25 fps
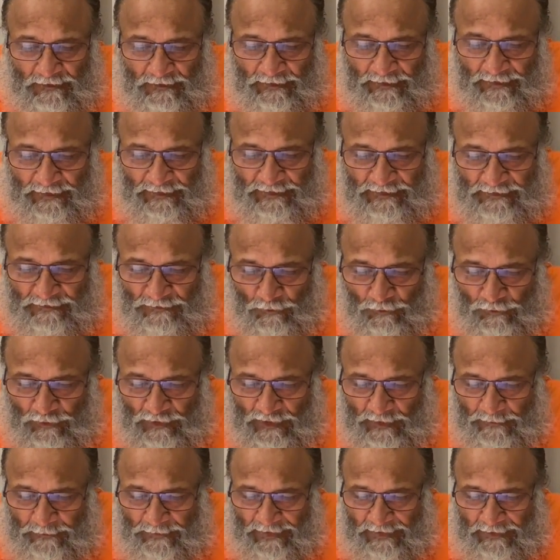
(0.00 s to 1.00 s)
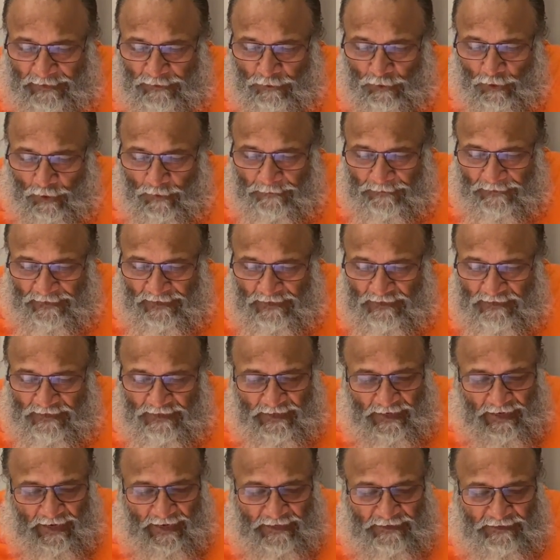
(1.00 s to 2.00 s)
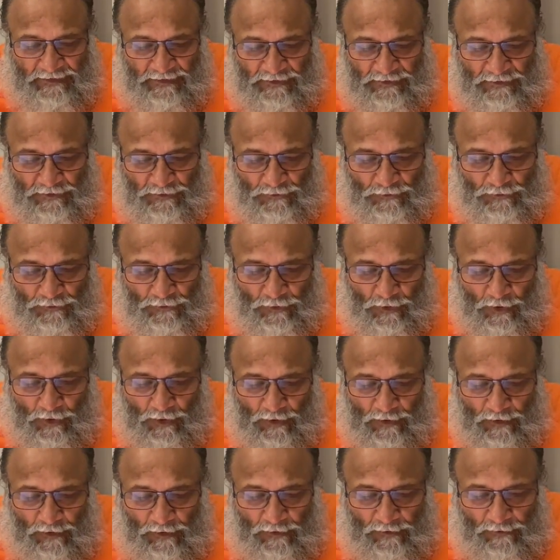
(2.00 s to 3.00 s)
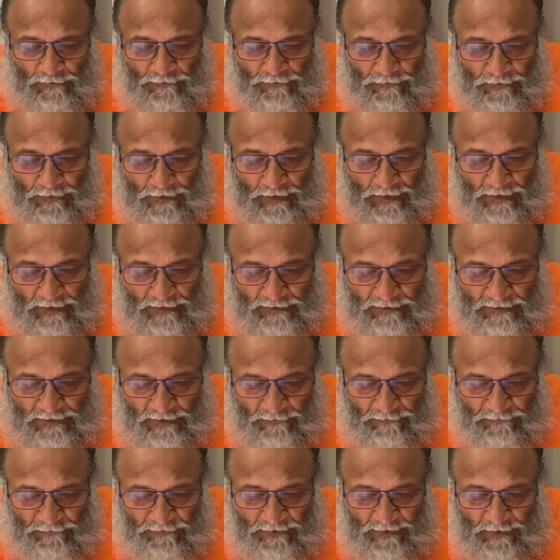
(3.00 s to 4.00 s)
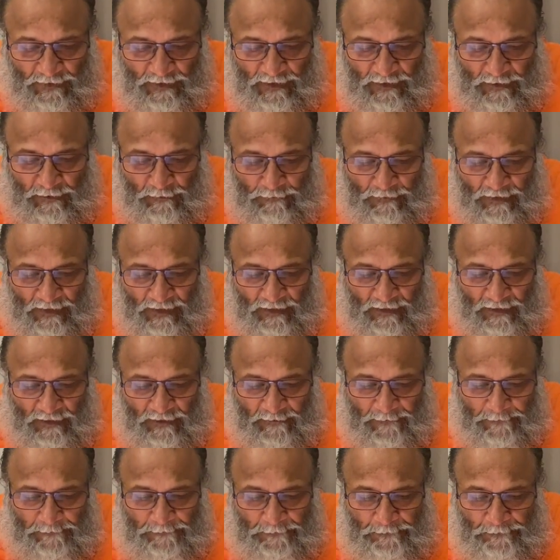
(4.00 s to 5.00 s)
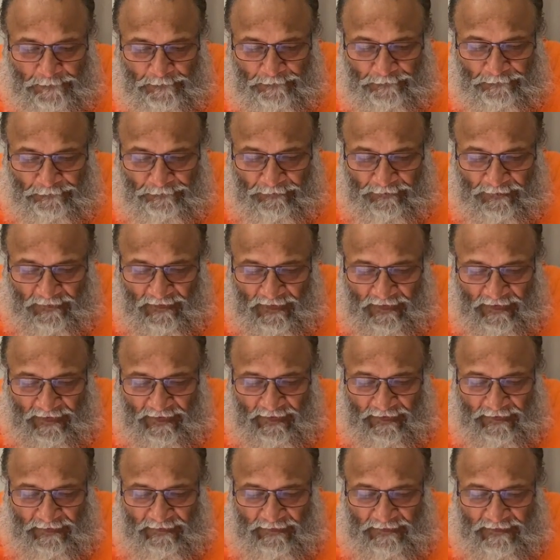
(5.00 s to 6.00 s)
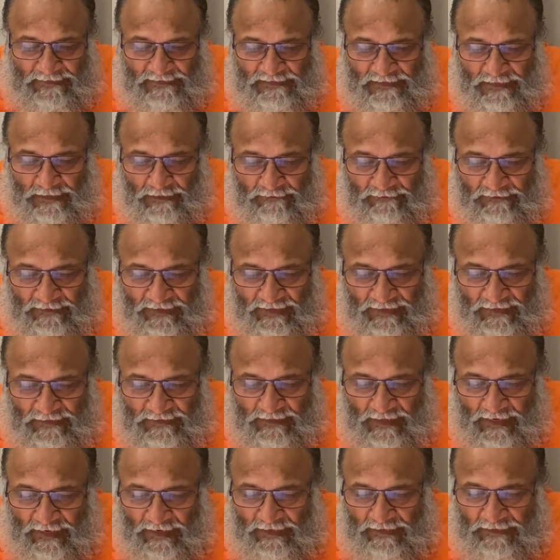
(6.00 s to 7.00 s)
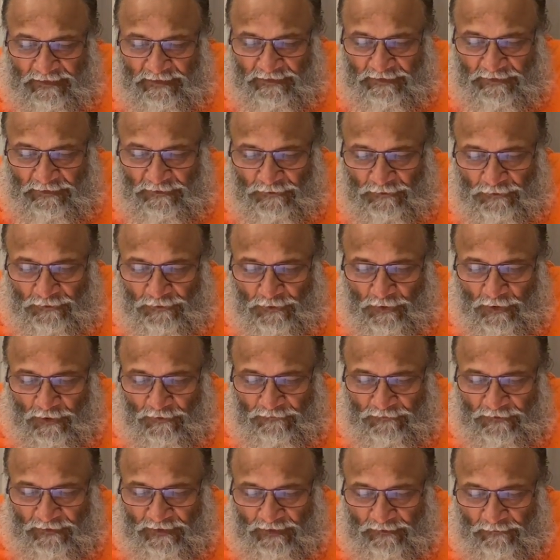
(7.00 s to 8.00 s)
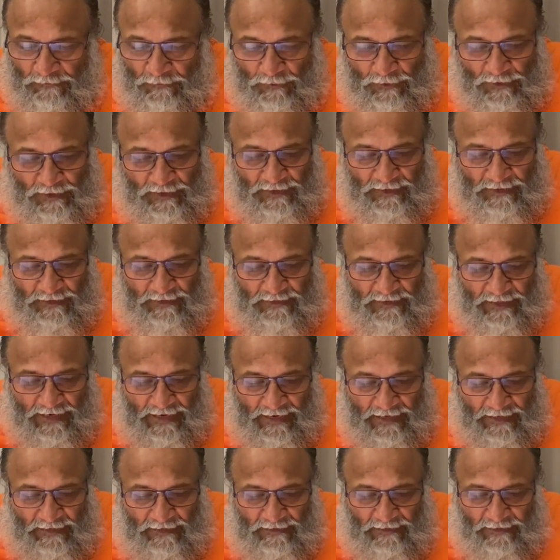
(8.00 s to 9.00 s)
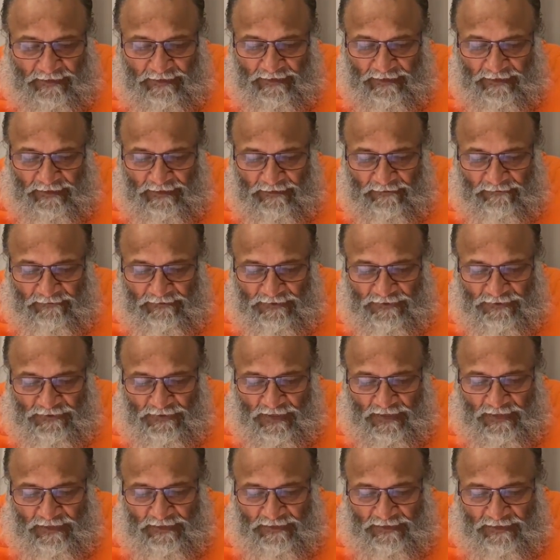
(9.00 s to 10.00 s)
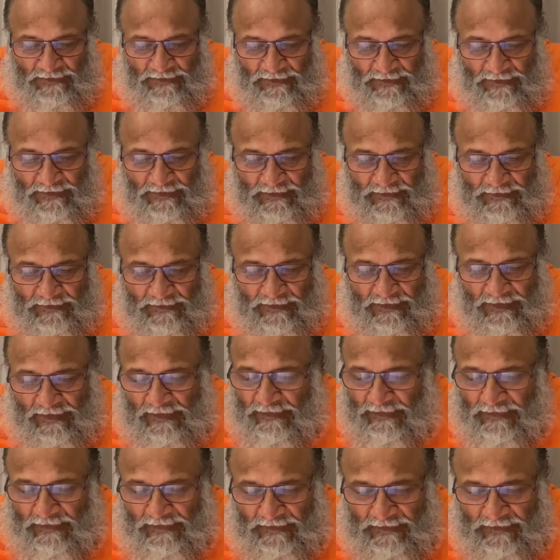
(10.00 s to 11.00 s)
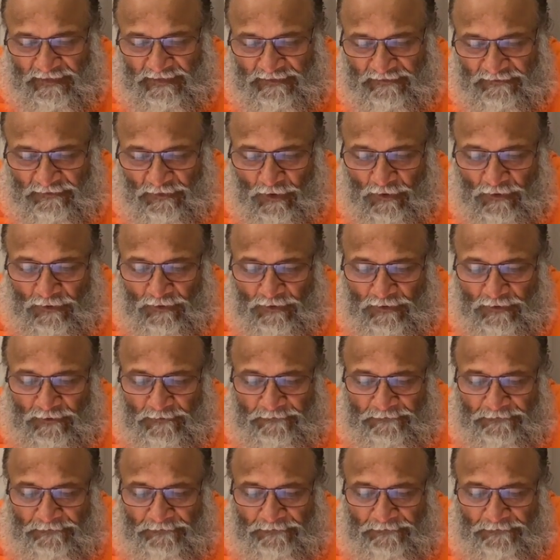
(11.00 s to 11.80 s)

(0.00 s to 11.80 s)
It is only by dropping the attitude of kartavya karma and discovering the attitude of a devotee that the individuality can get dissolved.